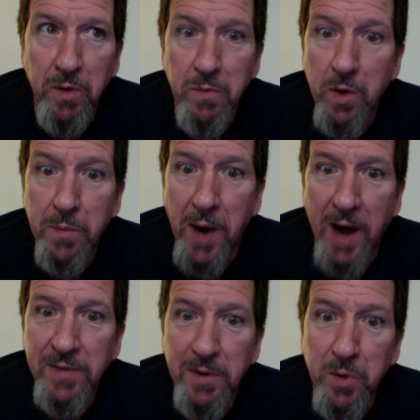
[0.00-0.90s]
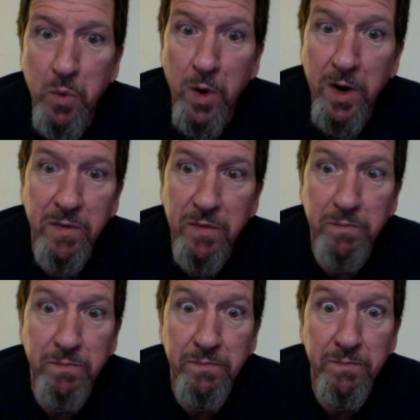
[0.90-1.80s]
more profitable work
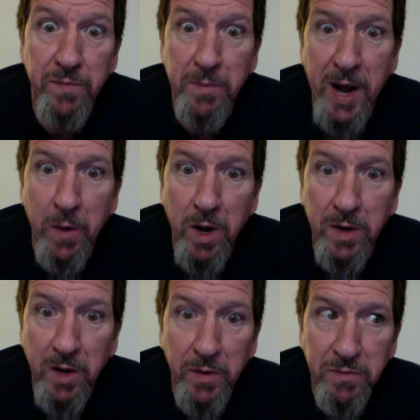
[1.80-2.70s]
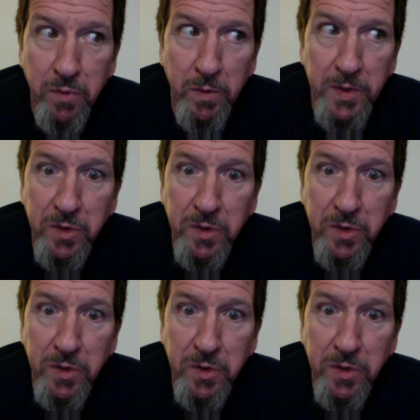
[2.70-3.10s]
from now on, going forward.